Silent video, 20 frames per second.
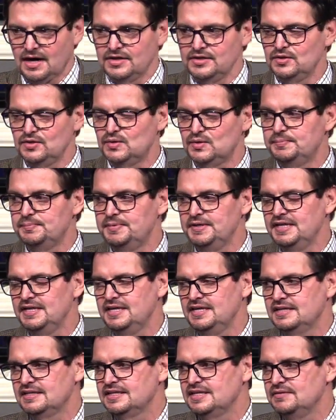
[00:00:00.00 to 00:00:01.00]
Are you
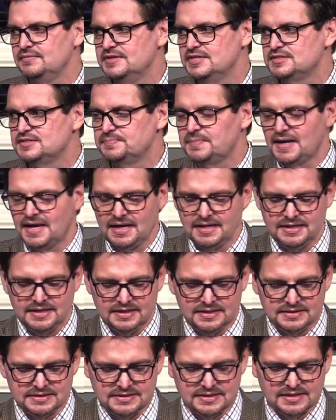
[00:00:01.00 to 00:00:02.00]
obediently
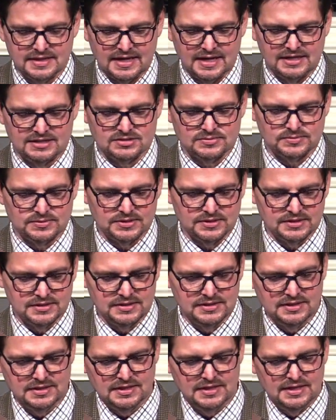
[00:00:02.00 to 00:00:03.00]
responding to God's
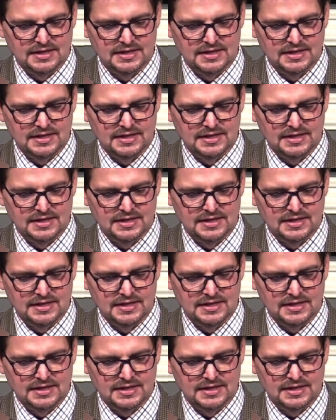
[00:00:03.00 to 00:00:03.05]
Word?